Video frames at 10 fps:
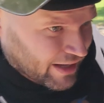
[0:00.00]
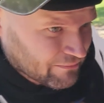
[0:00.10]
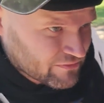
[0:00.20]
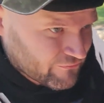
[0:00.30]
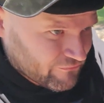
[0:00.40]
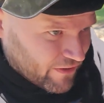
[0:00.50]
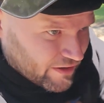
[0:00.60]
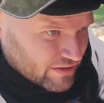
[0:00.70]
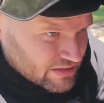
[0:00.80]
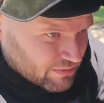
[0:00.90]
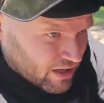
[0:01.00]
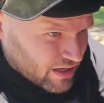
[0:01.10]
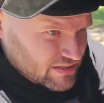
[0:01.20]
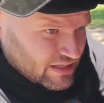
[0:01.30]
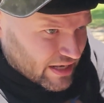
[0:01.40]
I, I'm very
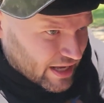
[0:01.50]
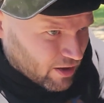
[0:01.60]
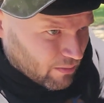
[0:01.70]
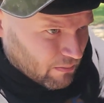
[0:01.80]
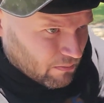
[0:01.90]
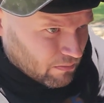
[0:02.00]
surprised at how